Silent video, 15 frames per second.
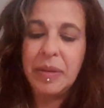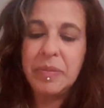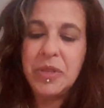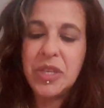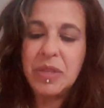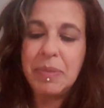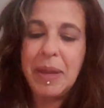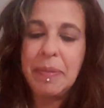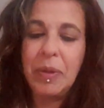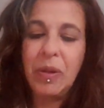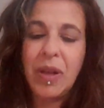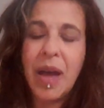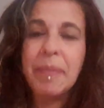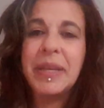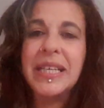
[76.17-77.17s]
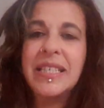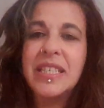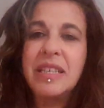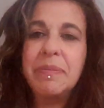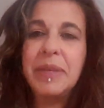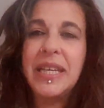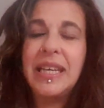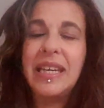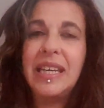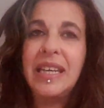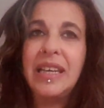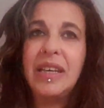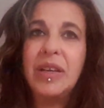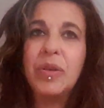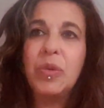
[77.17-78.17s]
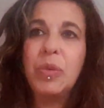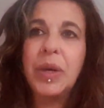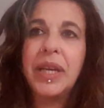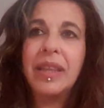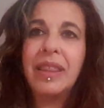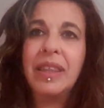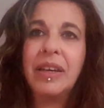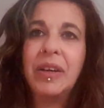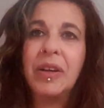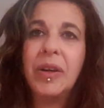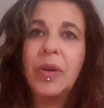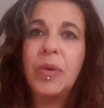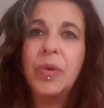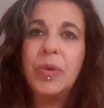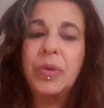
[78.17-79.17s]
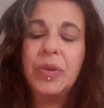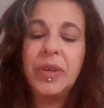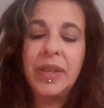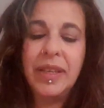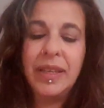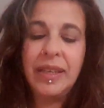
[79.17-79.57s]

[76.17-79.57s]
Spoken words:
Just people coming to me with their own